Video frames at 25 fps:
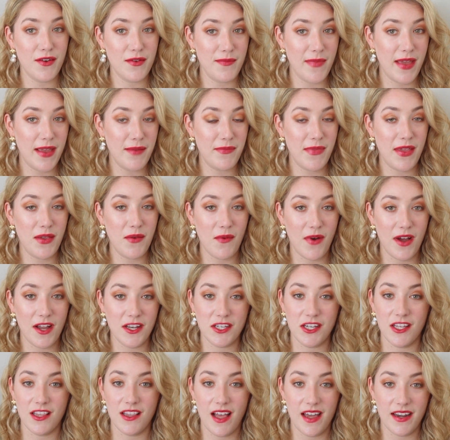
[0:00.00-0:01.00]
who made me
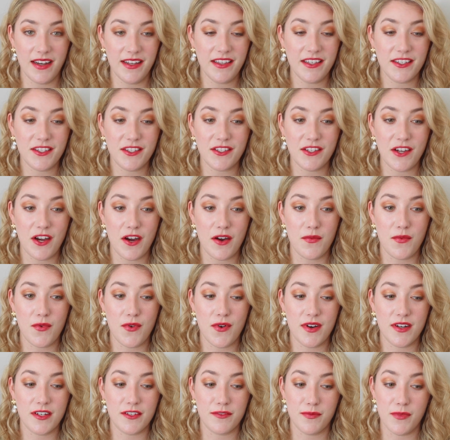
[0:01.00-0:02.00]
watch a lot of the Star
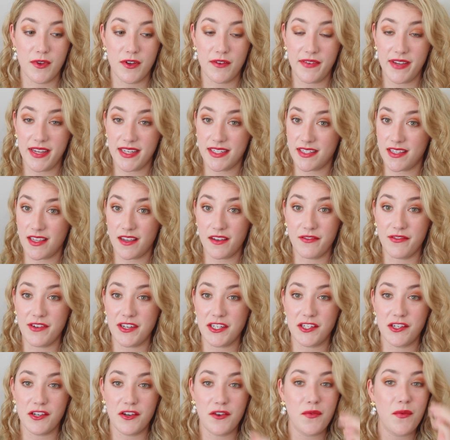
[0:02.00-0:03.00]
Wars movies, the
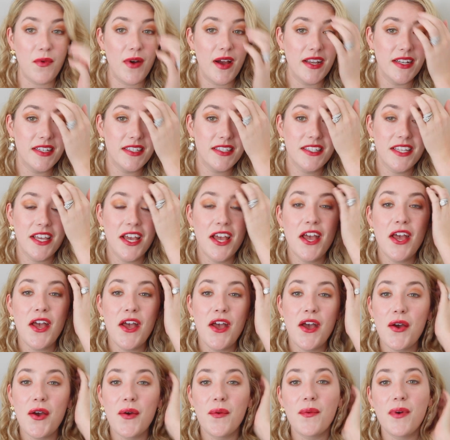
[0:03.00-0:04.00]
original ones,
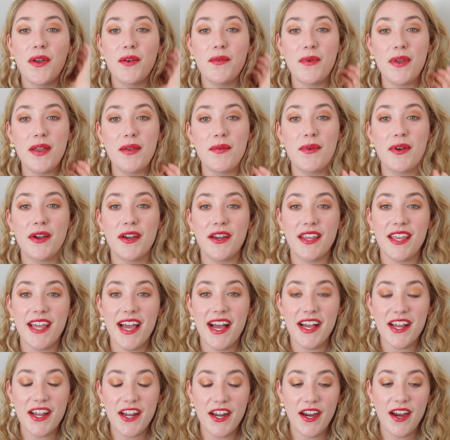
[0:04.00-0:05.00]
when we were
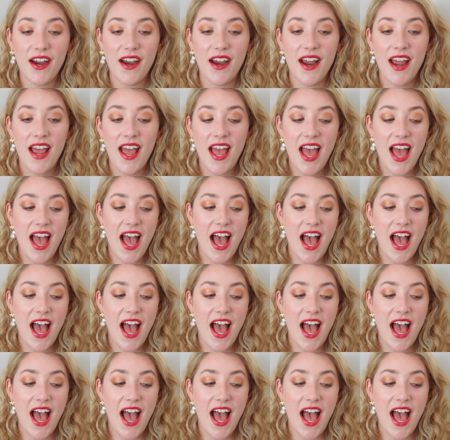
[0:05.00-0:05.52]
younger.